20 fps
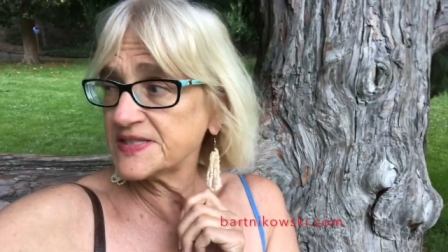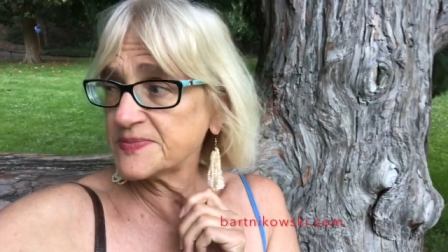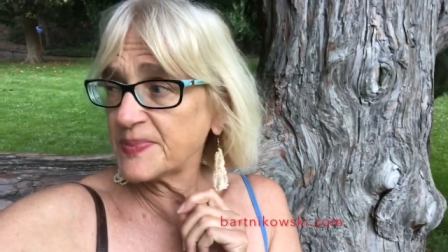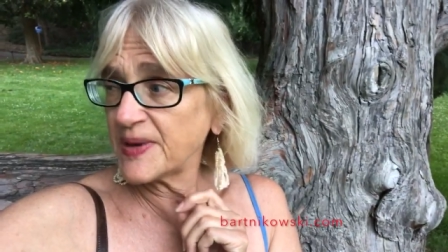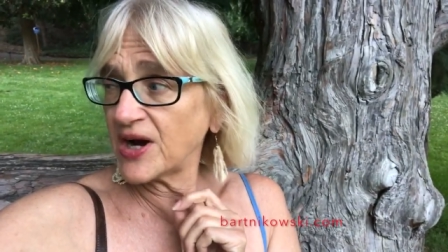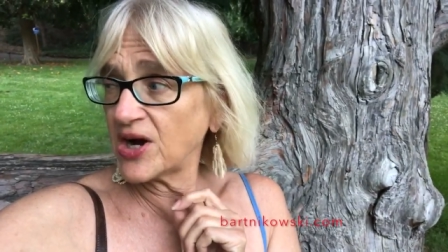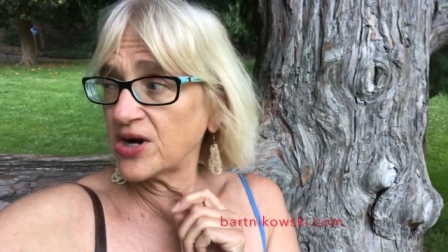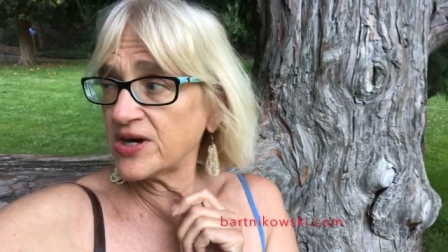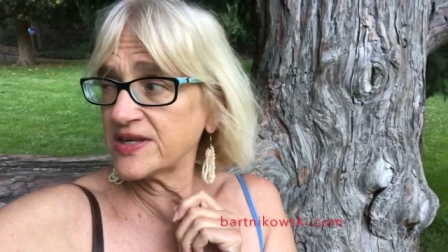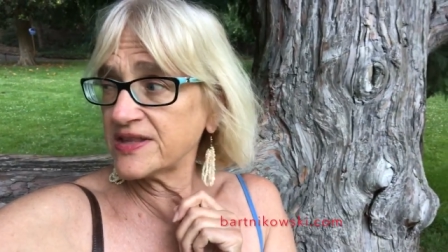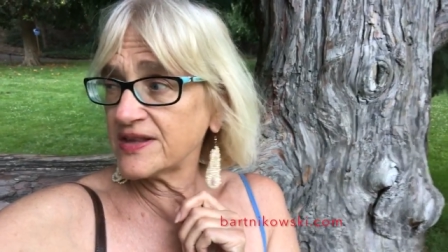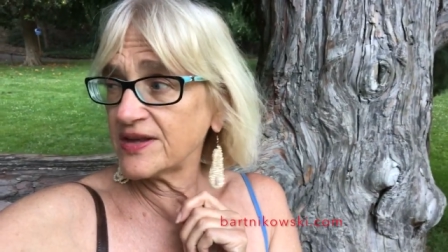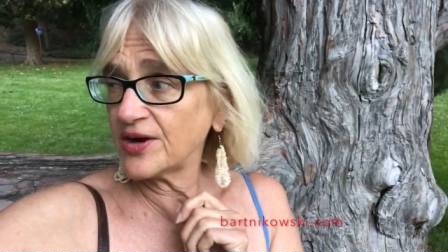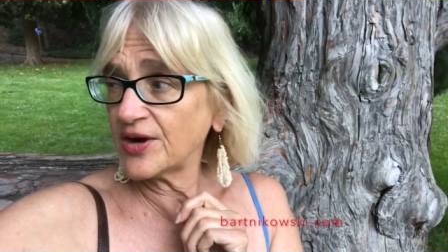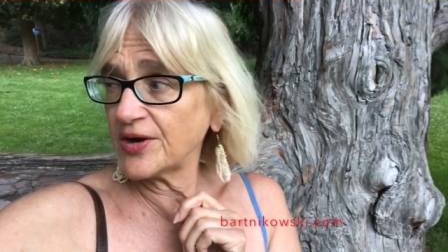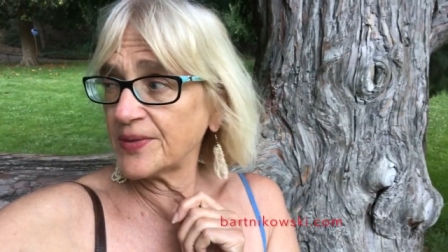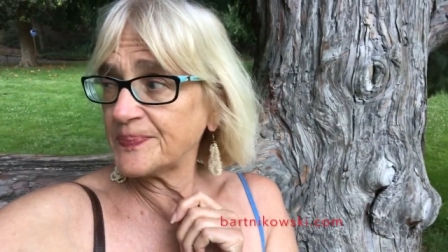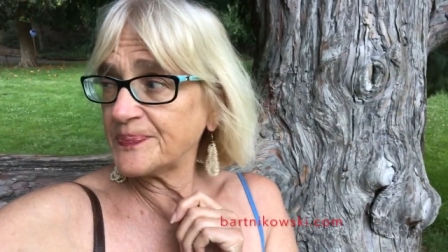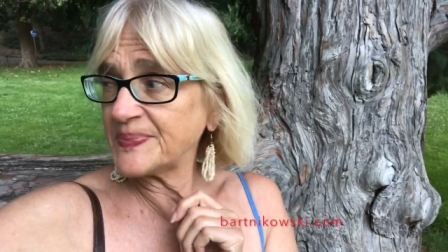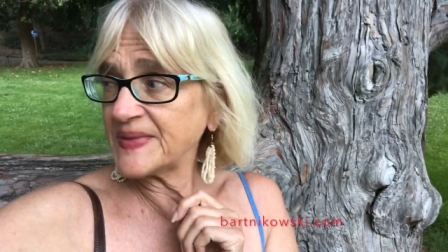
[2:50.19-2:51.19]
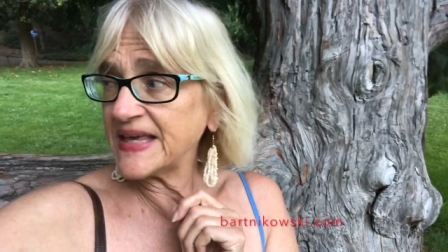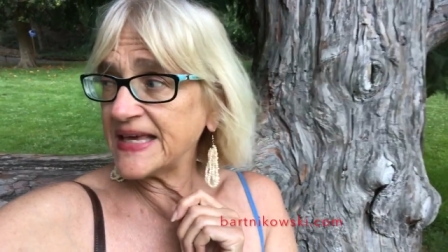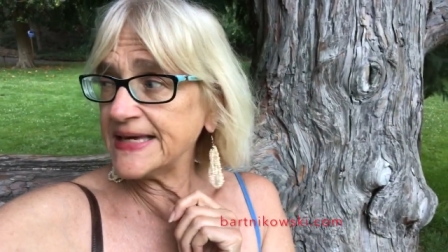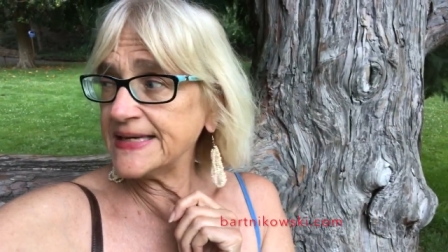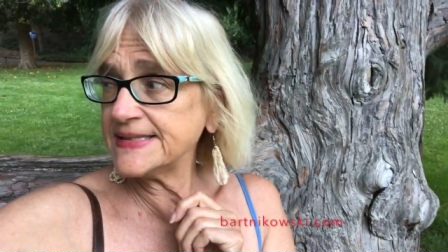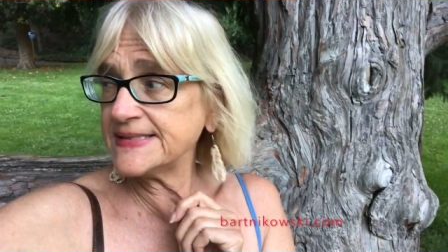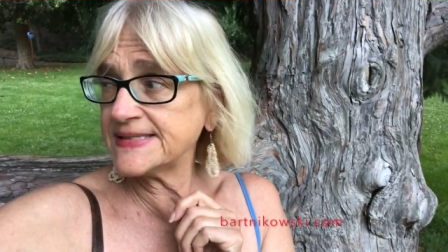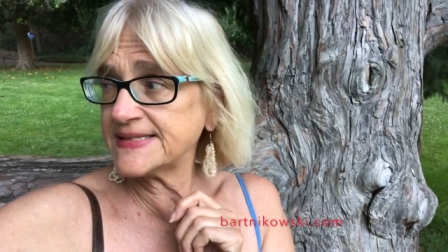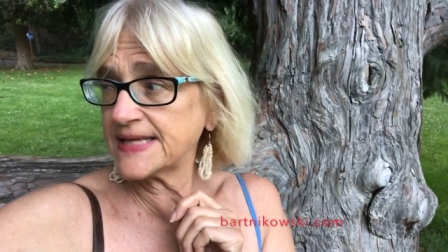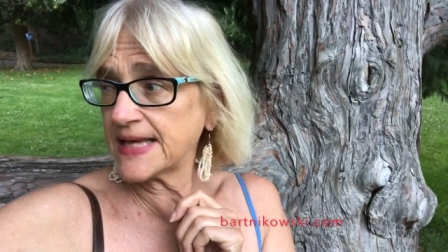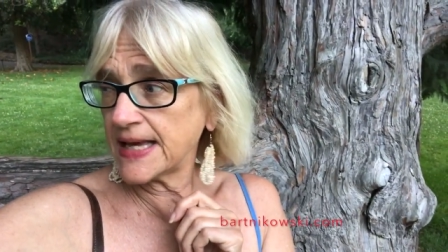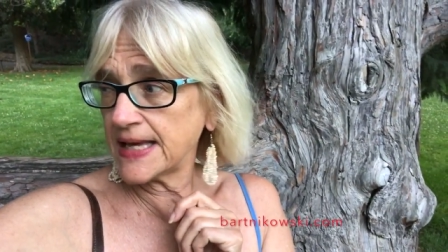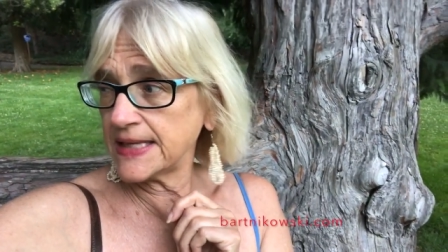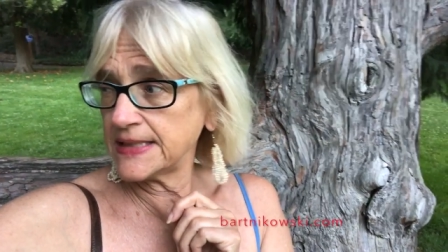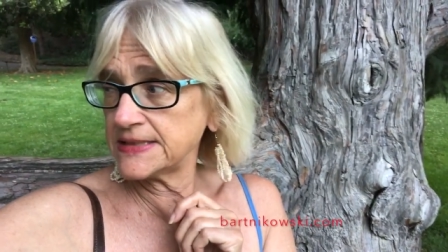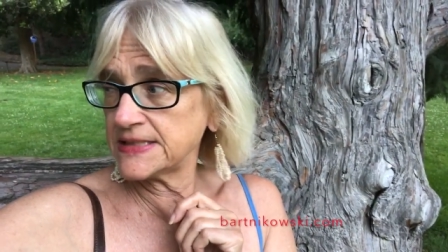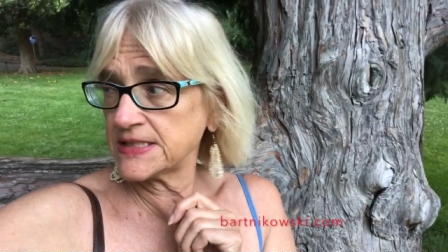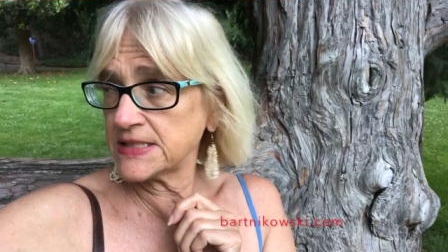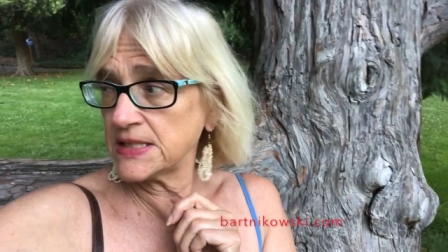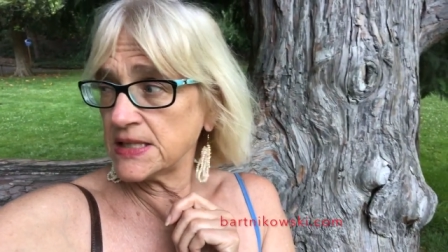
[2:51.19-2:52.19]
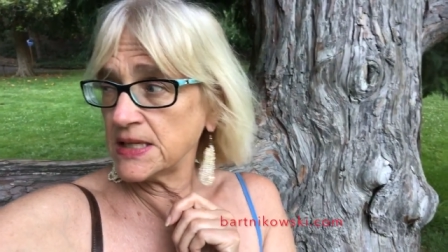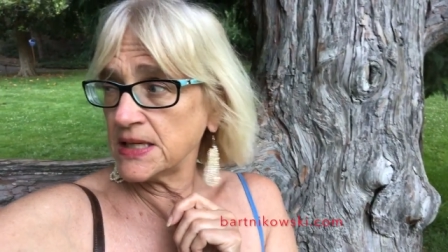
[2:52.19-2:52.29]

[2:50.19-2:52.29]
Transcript: buried there. He said,